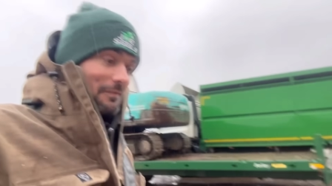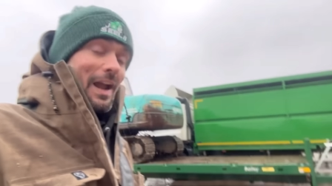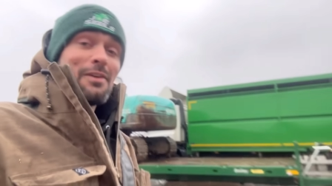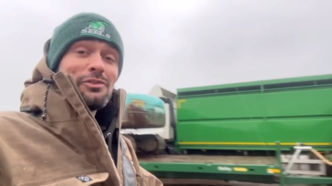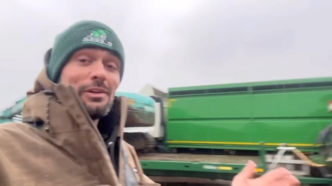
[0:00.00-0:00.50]

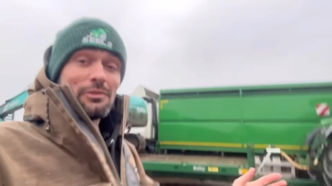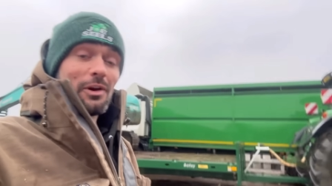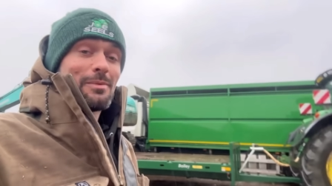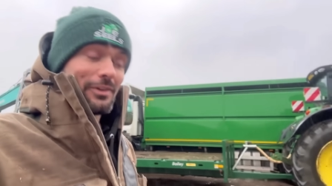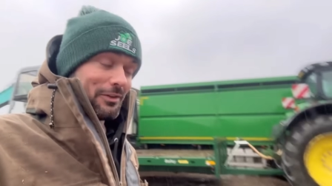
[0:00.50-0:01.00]
I've still
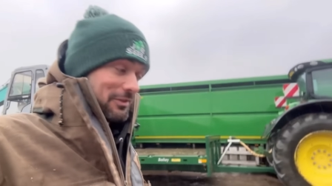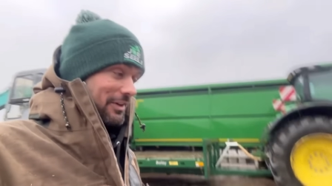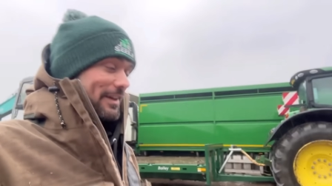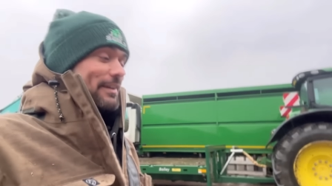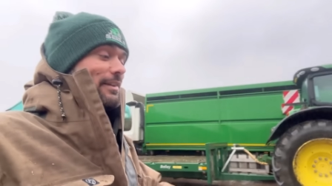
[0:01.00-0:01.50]
enjoyed myself
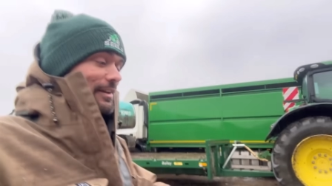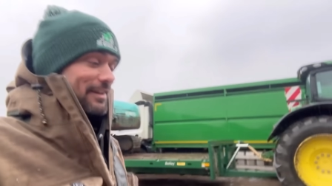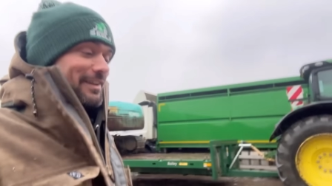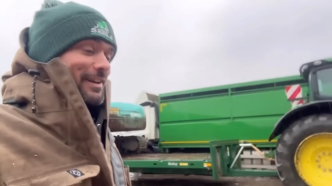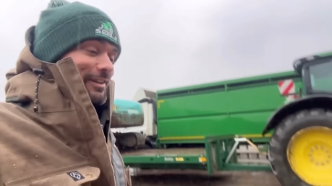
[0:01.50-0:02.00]
today.
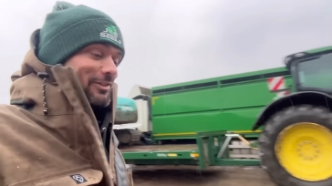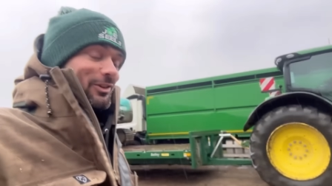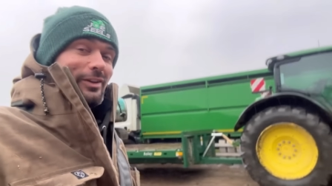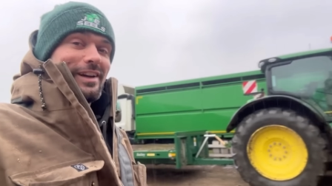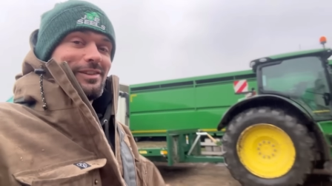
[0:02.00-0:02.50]
It's
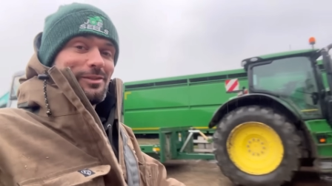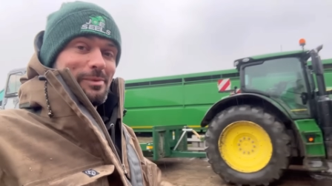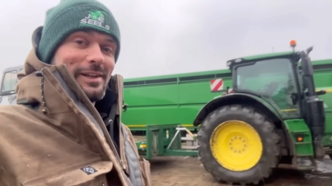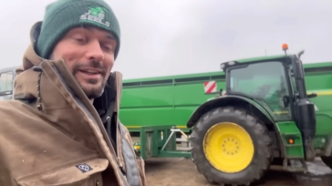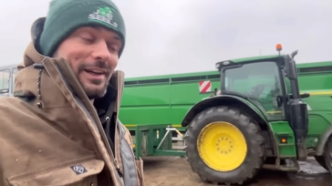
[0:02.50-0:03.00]
so nice to
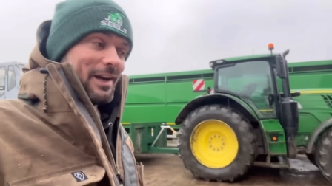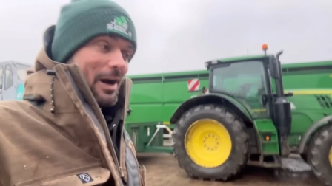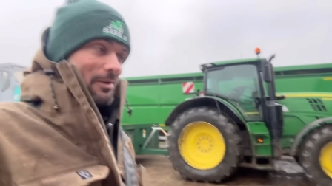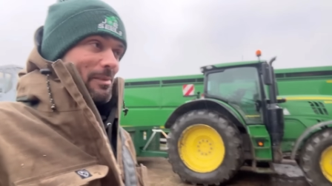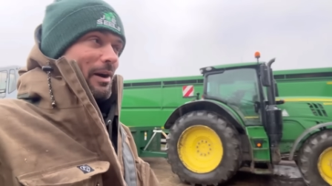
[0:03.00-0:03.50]
be uh,
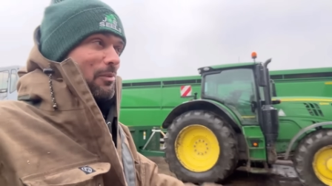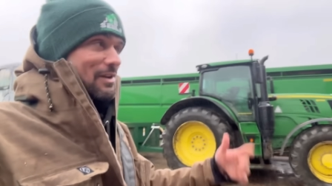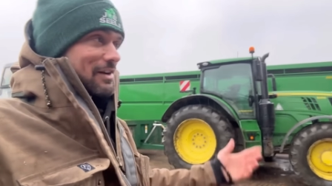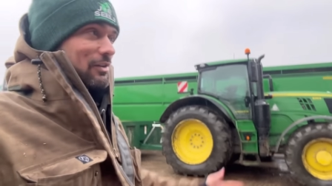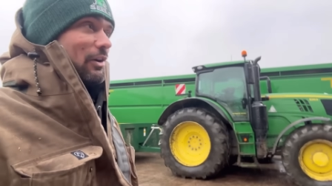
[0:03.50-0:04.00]
out and about. I
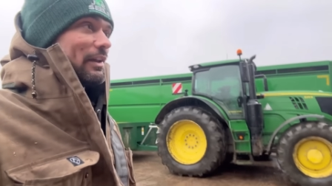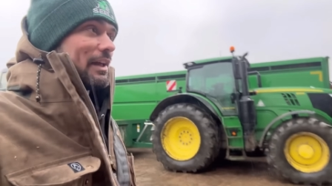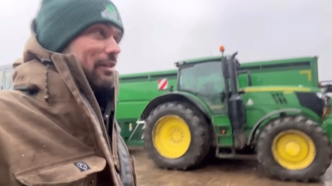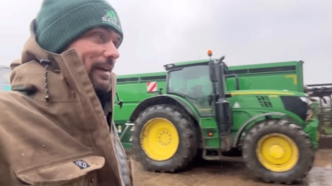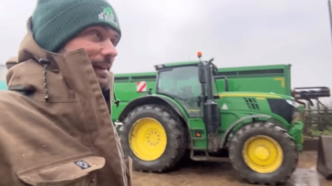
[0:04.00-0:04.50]
wish I'd got
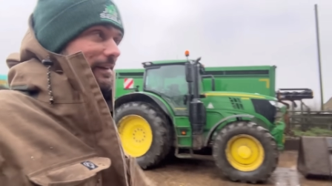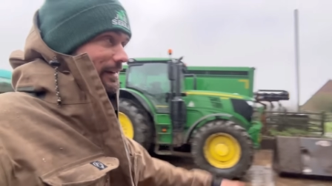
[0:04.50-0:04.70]
that thing